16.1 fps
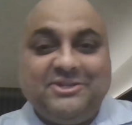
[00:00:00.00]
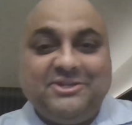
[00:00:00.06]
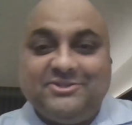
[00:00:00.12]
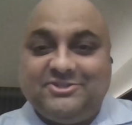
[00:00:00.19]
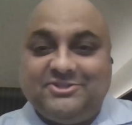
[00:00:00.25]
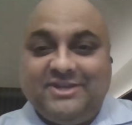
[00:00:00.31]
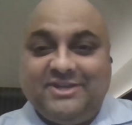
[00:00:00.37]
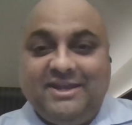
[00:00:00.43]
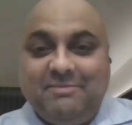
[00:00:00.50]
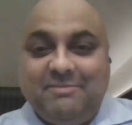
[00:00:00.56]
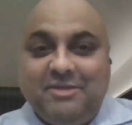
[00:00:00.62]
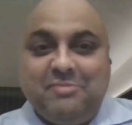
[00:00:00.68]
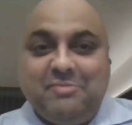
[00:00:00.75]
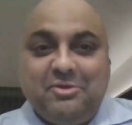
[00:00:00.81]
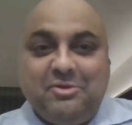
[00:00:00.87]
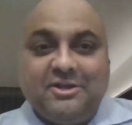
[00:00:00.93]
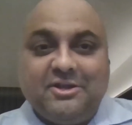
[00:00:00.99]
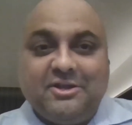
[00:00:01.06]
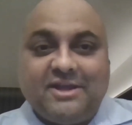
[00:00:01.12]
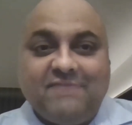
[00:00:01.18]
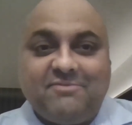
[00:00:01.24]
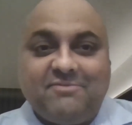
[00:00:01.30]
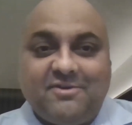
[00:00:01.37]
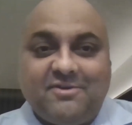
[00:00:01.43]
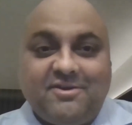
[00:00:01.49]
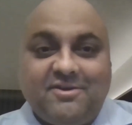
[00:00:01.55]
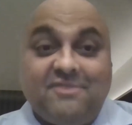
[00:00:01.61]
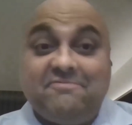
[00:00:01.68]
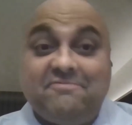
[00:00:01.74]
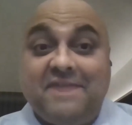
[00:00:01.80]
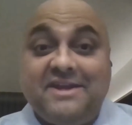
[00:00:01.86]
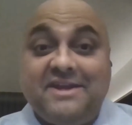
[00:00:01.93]
you see people looking
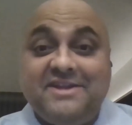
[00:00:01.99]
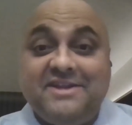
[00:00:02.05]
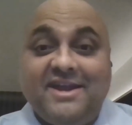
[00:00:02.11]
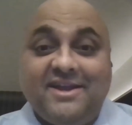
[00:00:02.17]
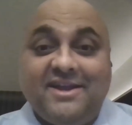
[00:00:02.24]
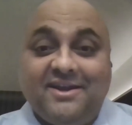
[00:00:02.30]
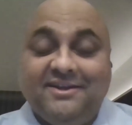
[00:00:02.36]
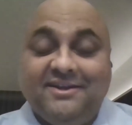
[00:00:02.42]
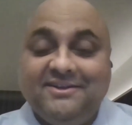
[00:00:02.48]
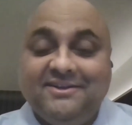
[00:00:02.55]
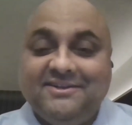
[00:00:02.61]
for fake data?